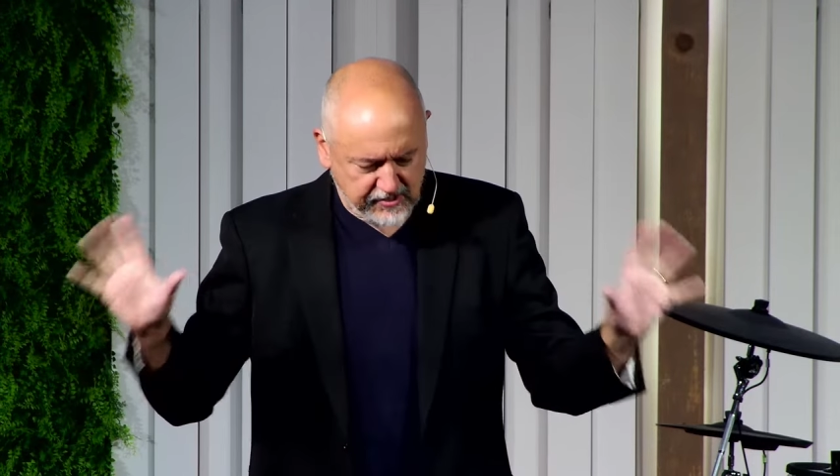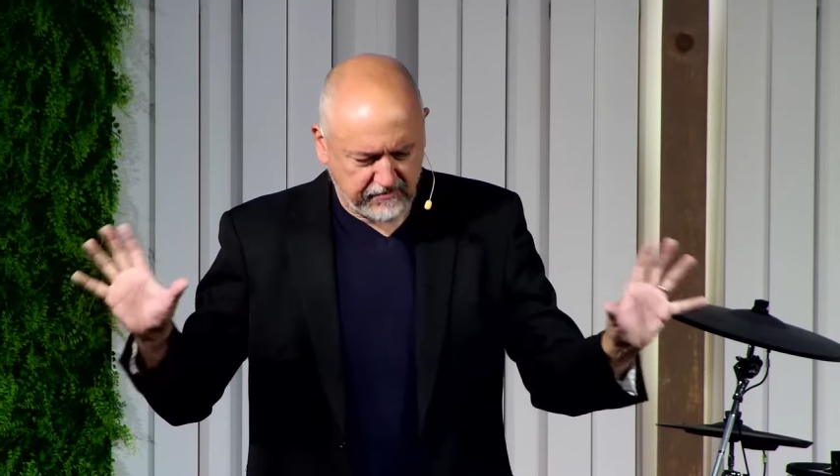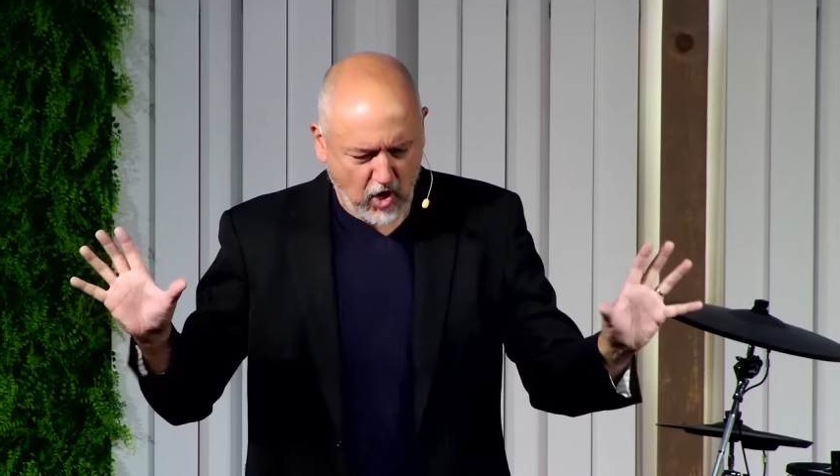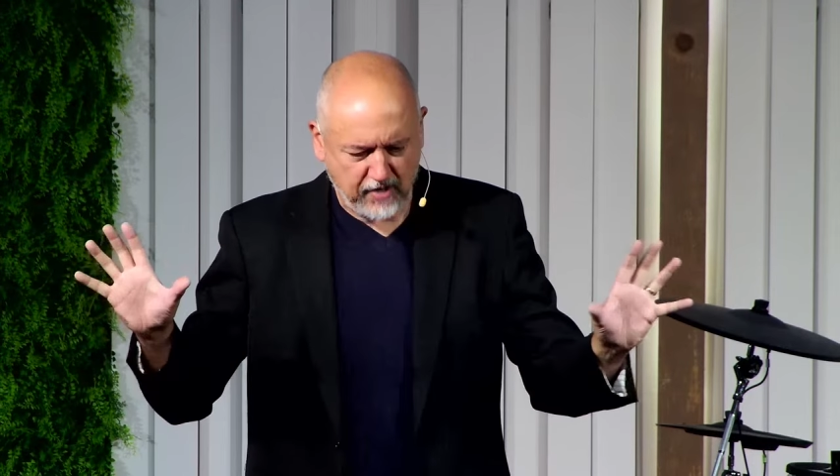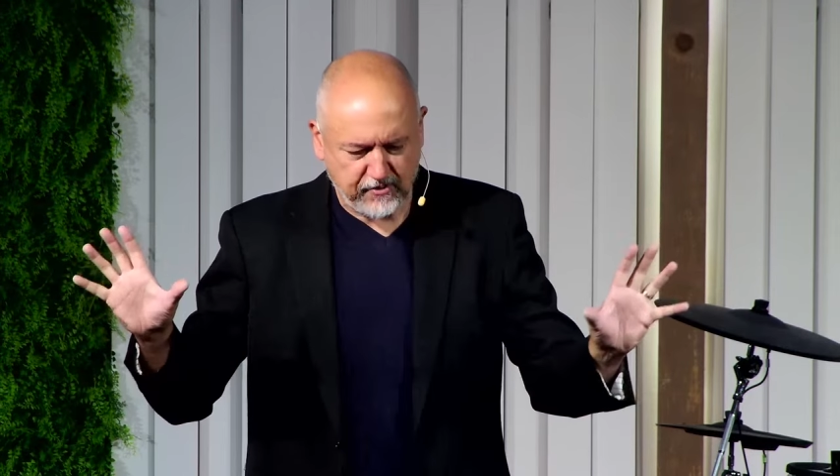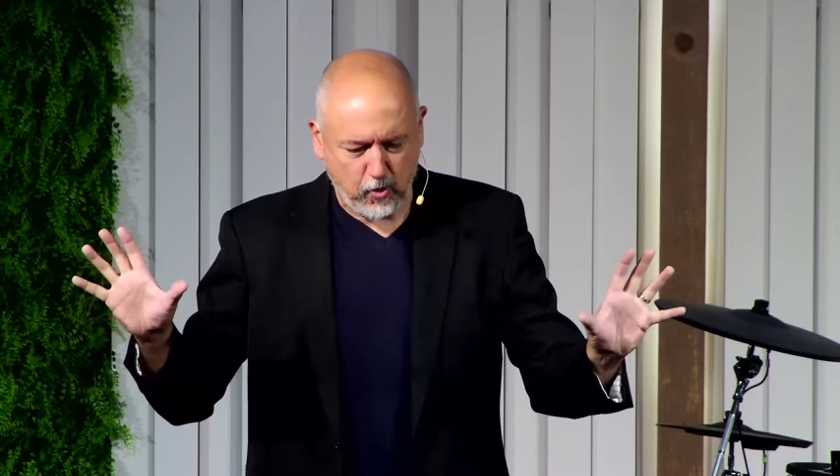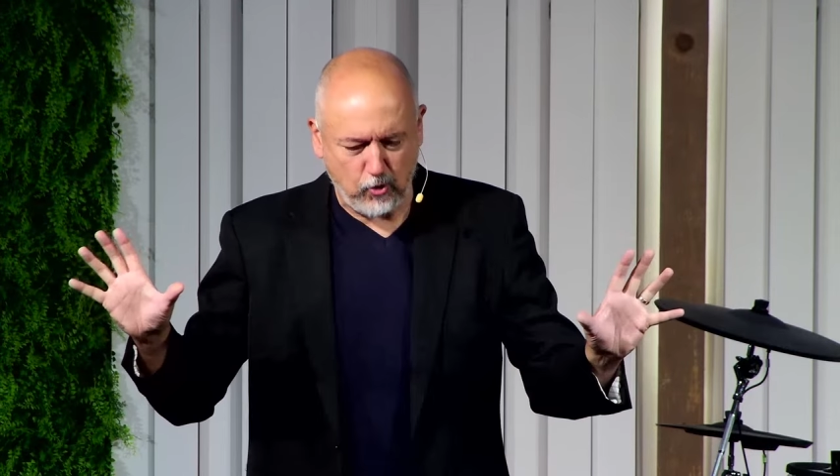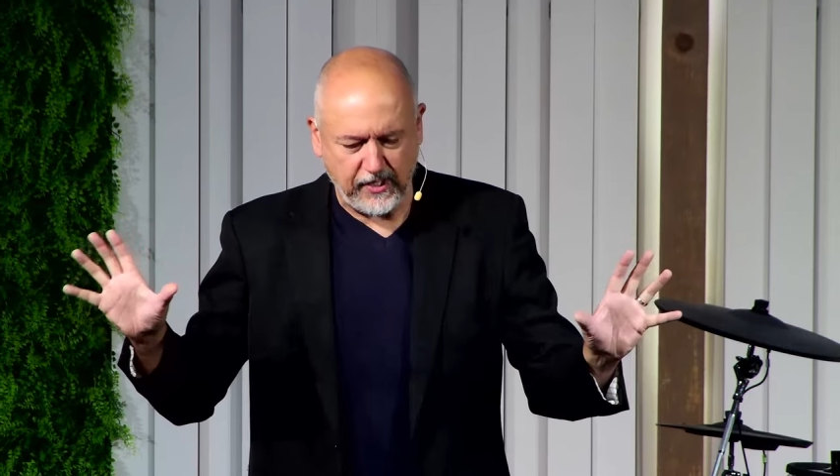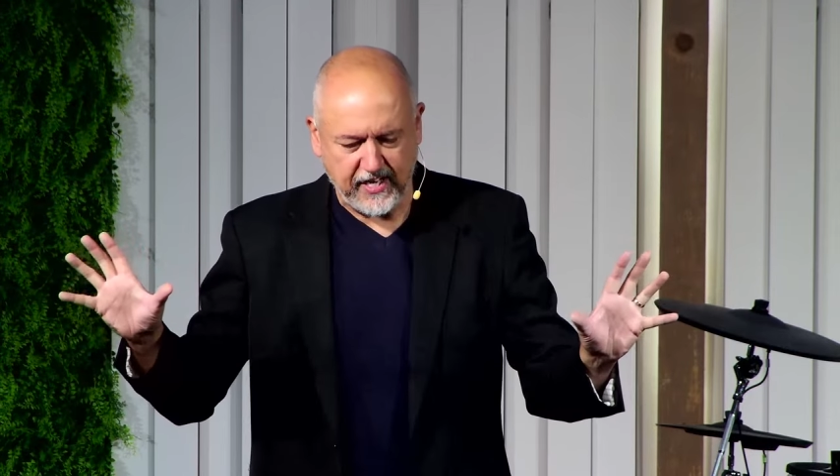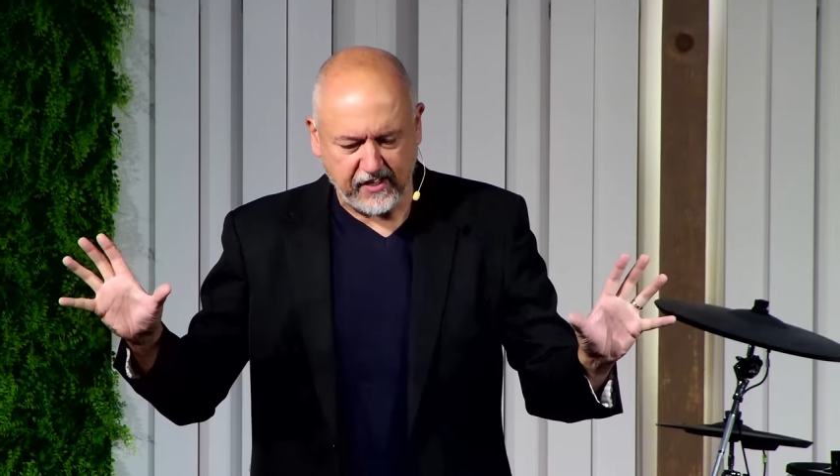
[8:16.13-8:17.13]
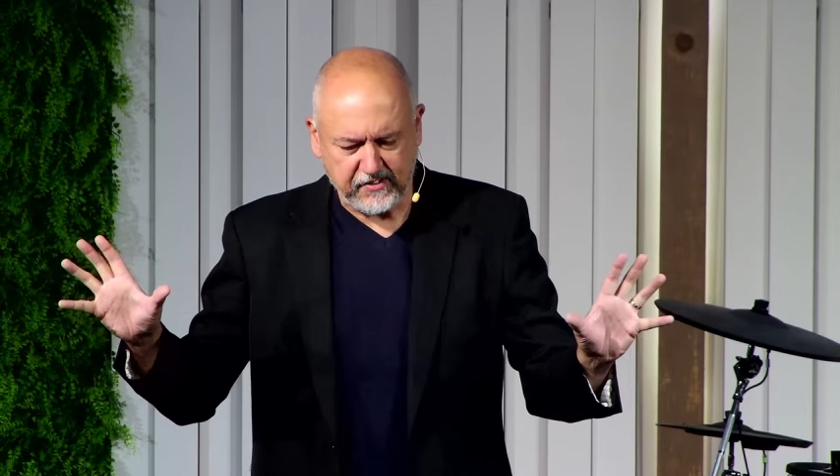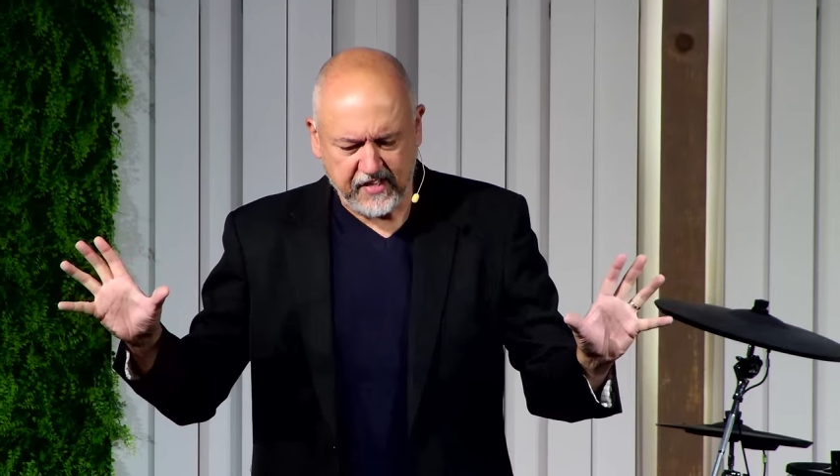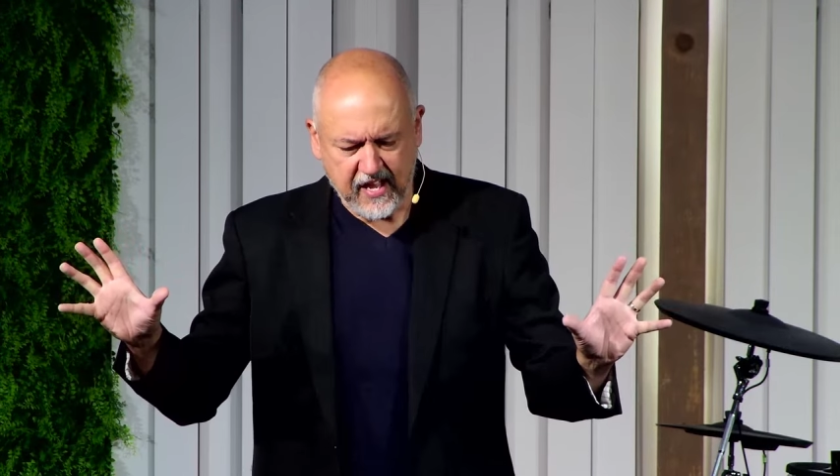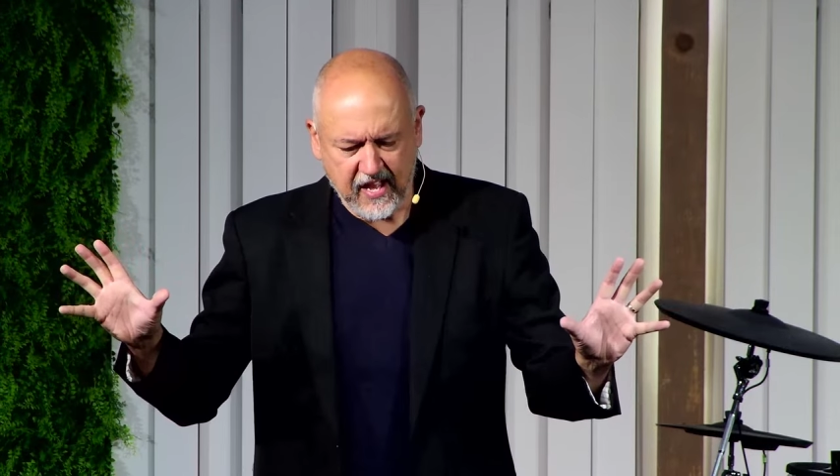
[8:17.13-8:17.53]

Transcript: of God's holiness